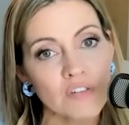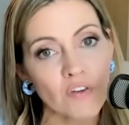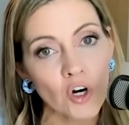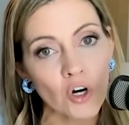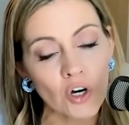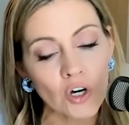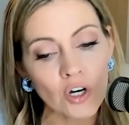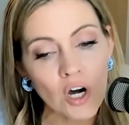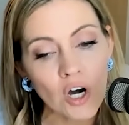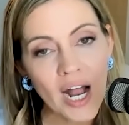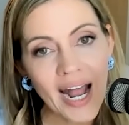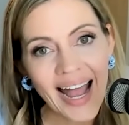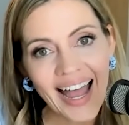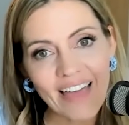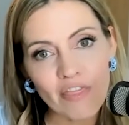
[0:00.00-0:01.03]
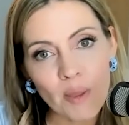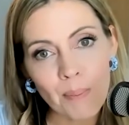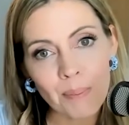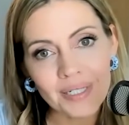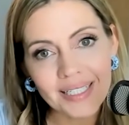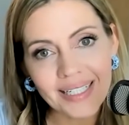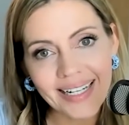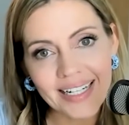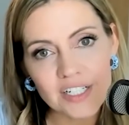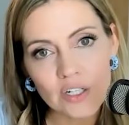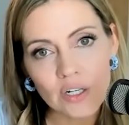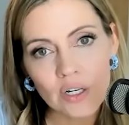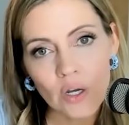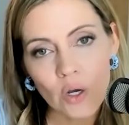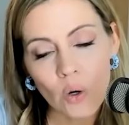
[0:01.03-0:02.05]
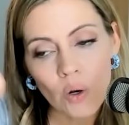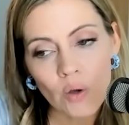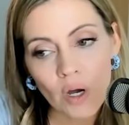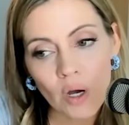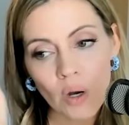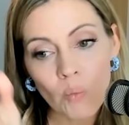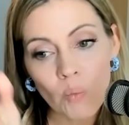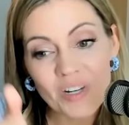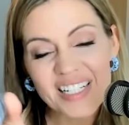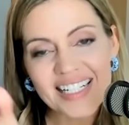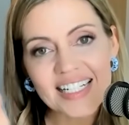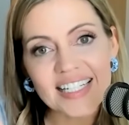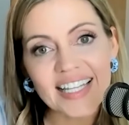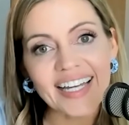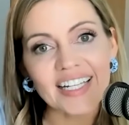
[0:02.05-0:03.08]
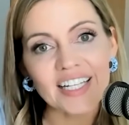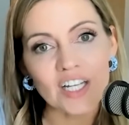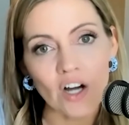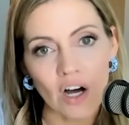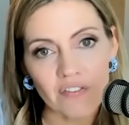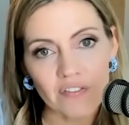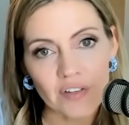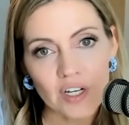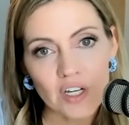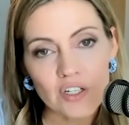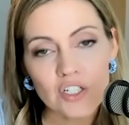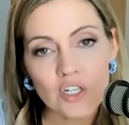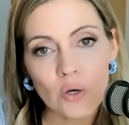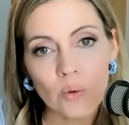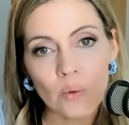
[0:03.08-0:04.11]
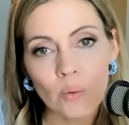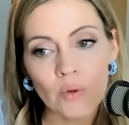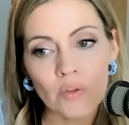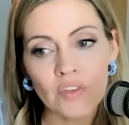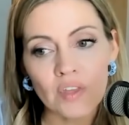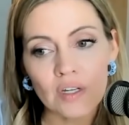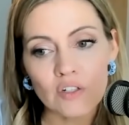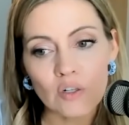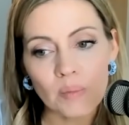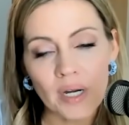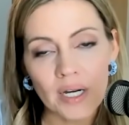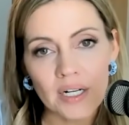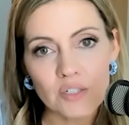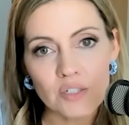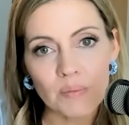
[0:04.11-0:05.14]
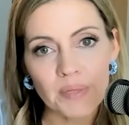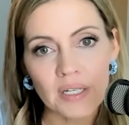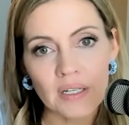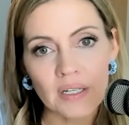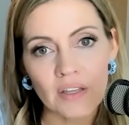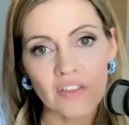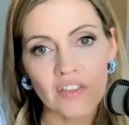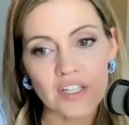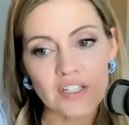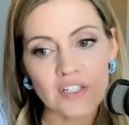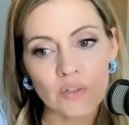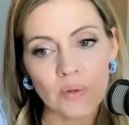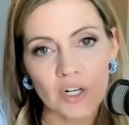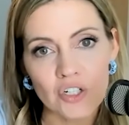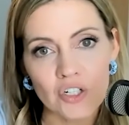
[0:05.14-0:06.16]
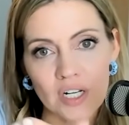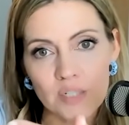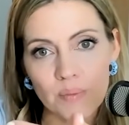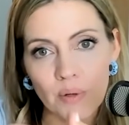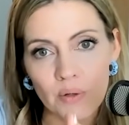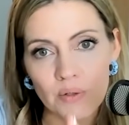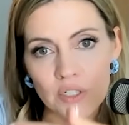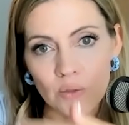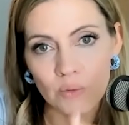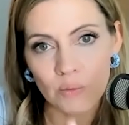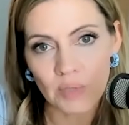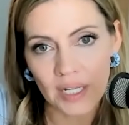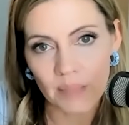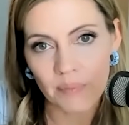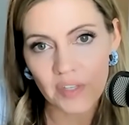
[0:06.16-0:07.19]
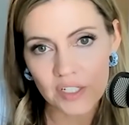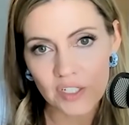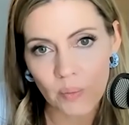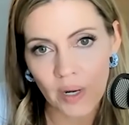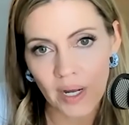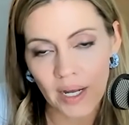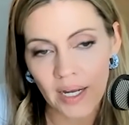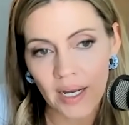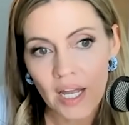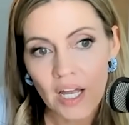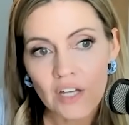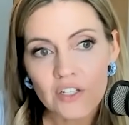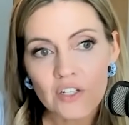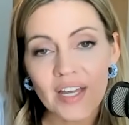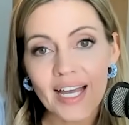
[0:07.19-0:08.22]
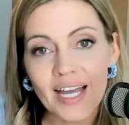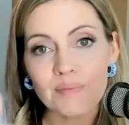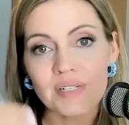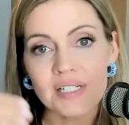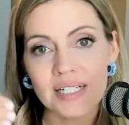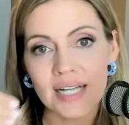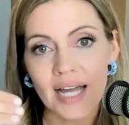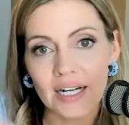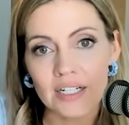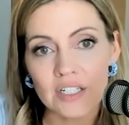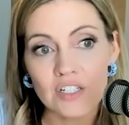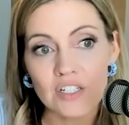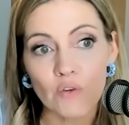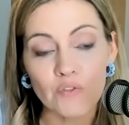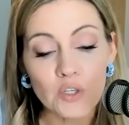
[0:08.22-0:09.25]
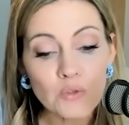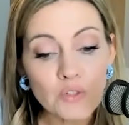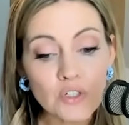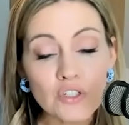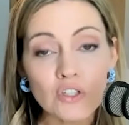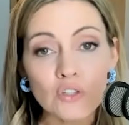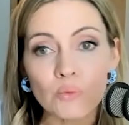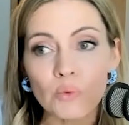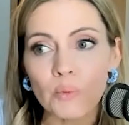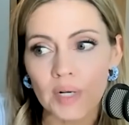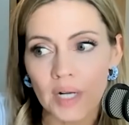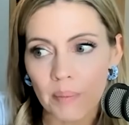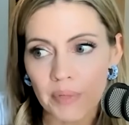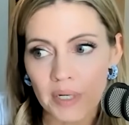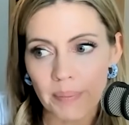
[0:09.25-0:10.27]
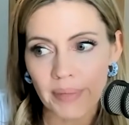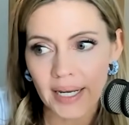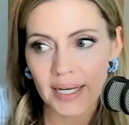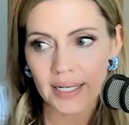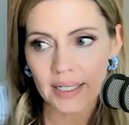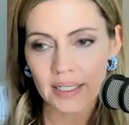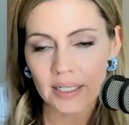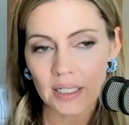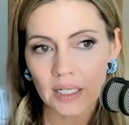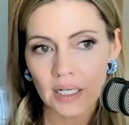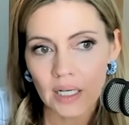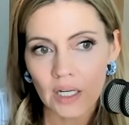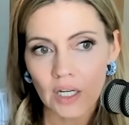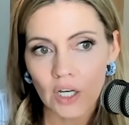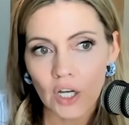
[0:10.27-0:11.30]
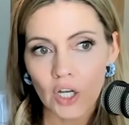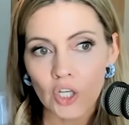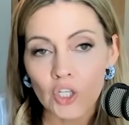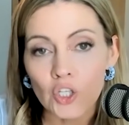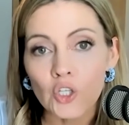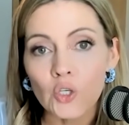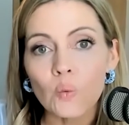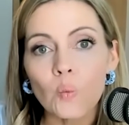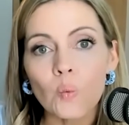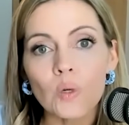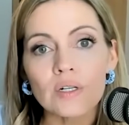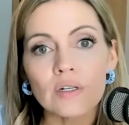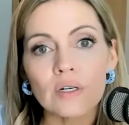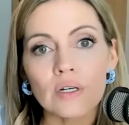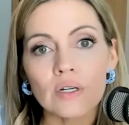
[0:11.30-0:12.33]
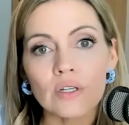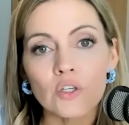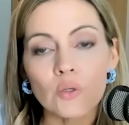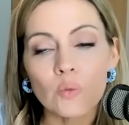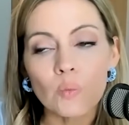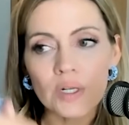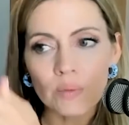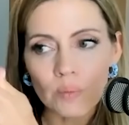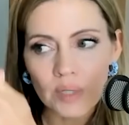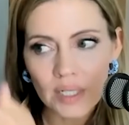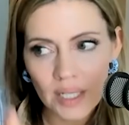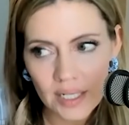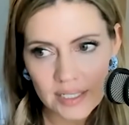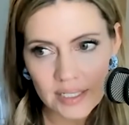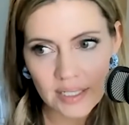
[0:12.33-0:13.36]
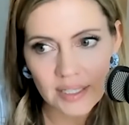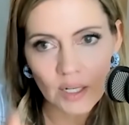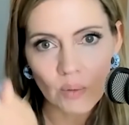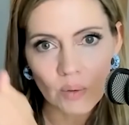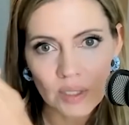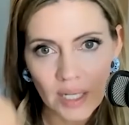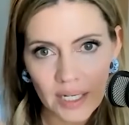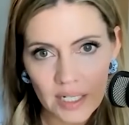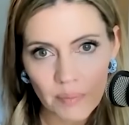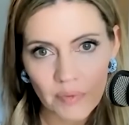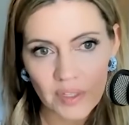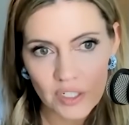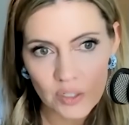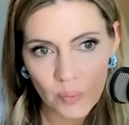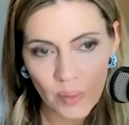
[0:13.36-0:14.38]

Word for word: of her and the plate was slightly off. So the dolmades would be this direction as opposed to line up this way. So they had them stacked. So if you just threw it up in a panic, you would you wouldn't realize that they were lined up this